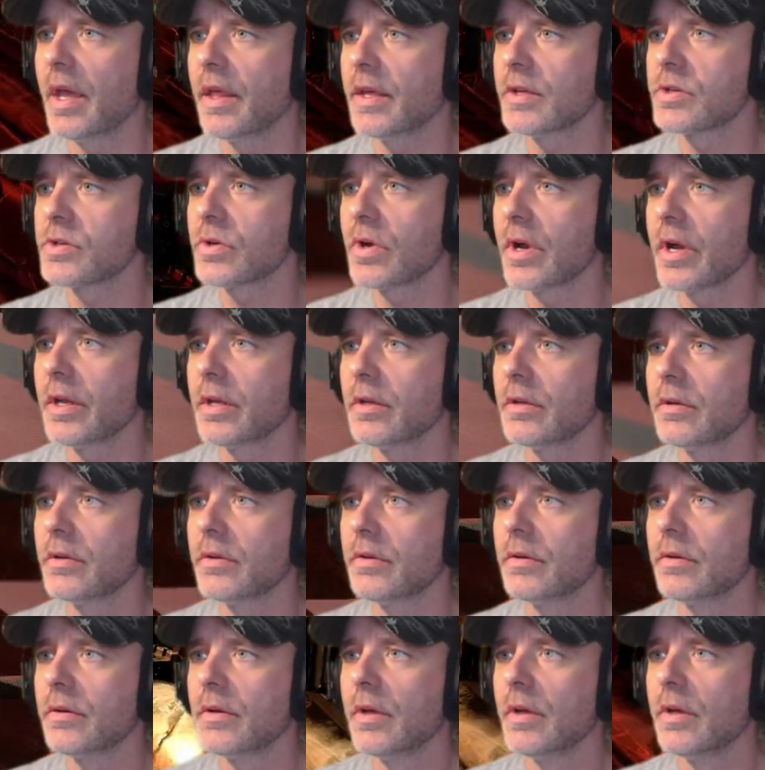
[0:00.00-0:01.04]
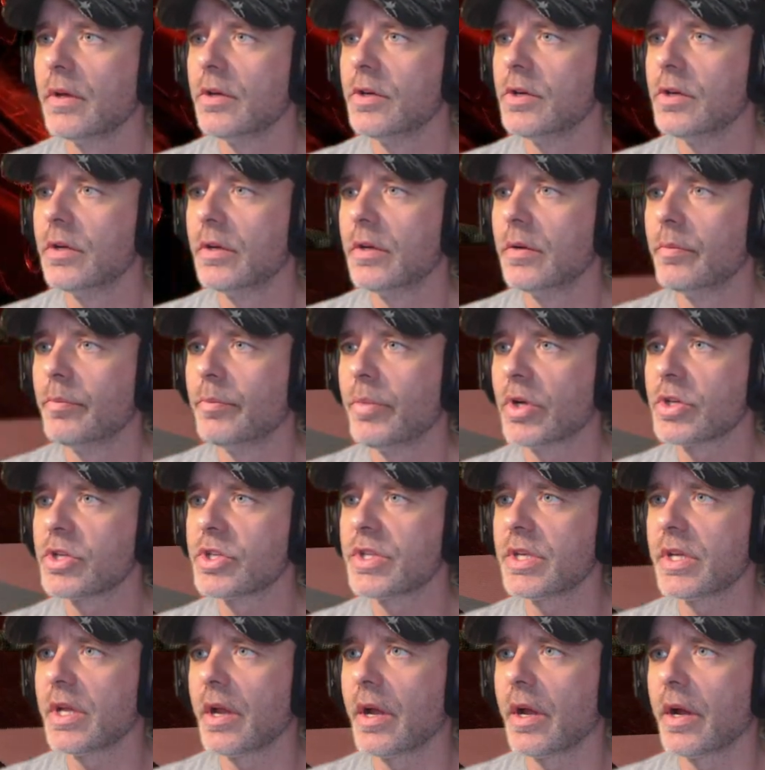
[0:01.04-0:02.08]
that's right. Punch
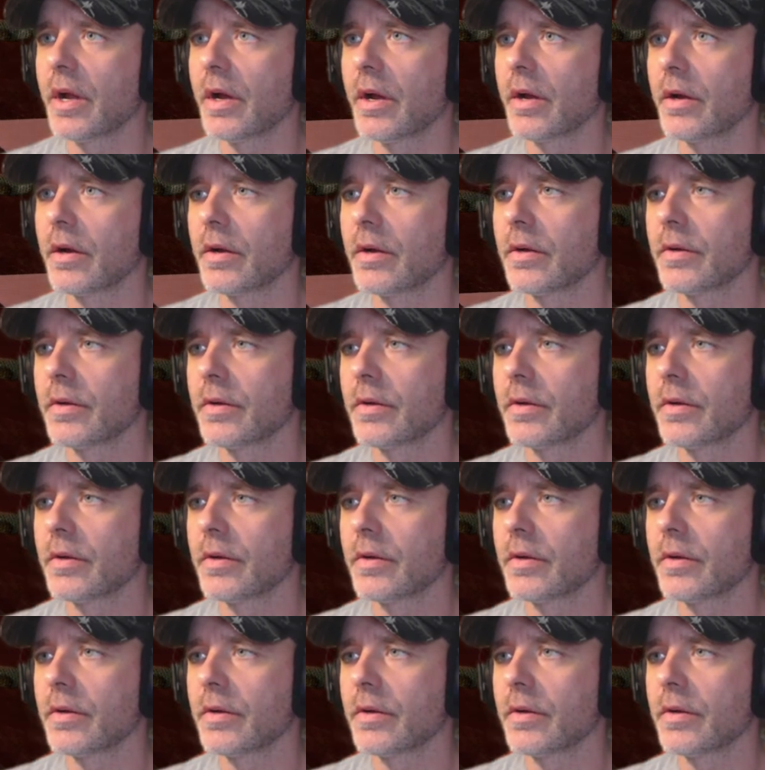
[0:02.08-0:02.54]
the air.